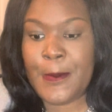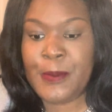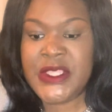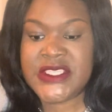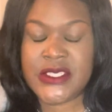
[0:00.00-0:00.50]

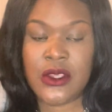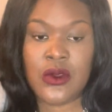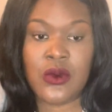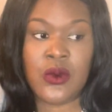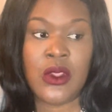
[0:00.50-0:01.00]

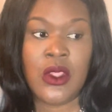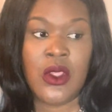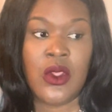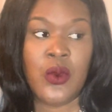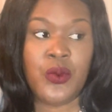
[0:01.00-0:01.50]
So
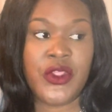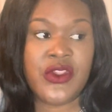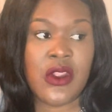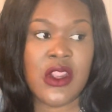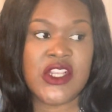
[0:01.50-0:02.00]
with
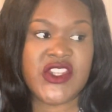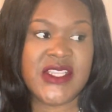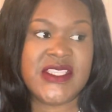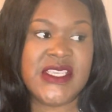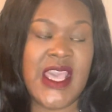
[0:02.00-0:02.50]
your
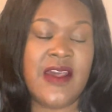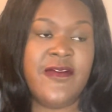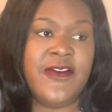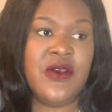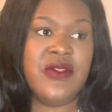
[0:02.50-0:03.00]
RHIT, I
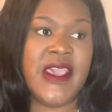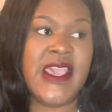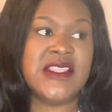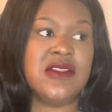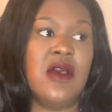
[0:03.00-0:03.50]
feel that
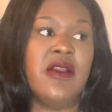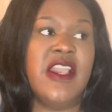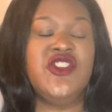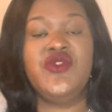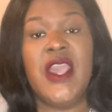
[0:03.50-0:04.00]
as long
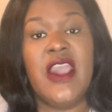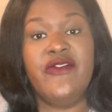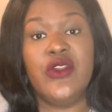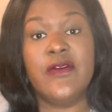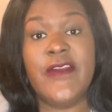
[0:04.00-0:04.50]
as you have
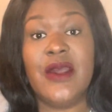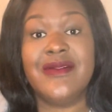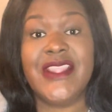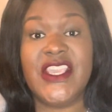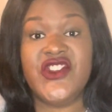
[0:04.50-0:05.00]
your
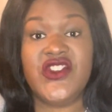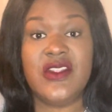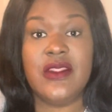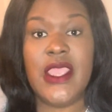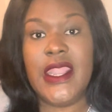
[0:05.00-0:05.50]

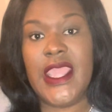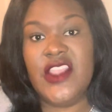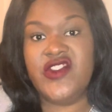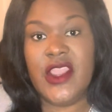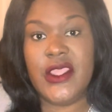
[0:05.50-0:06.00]
foundation in
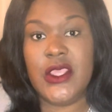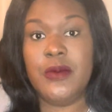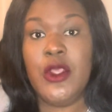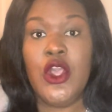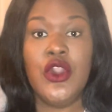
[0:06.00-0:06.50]

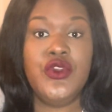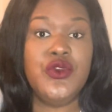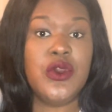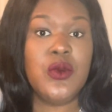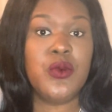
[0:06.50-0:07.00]
HIM, you
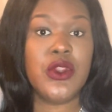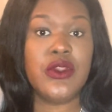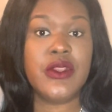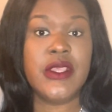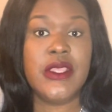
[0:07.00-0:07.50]
can
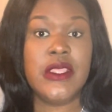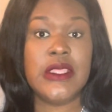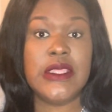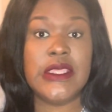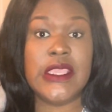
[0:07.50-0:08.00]
work
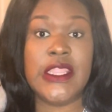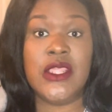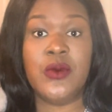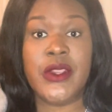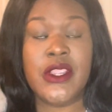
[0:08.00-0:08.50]

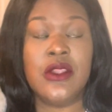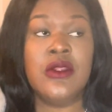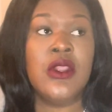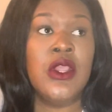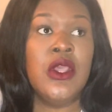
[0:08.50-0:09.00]

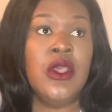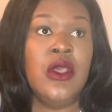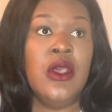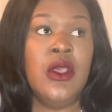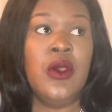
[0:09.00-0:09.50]
anywhere
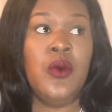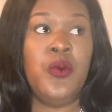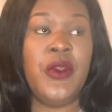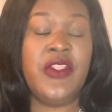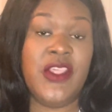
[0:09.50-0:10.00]

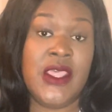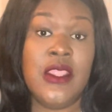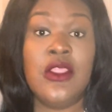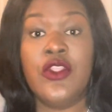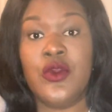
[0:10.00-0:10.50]

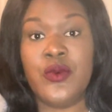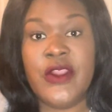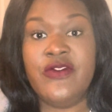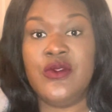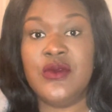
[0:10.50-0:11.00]
within the
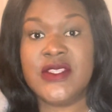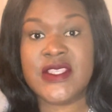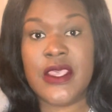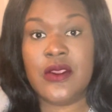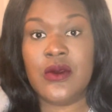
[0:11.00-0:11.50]
revenue
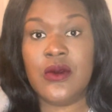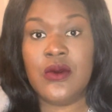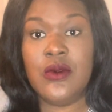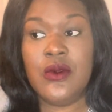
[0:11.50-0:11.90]
cycle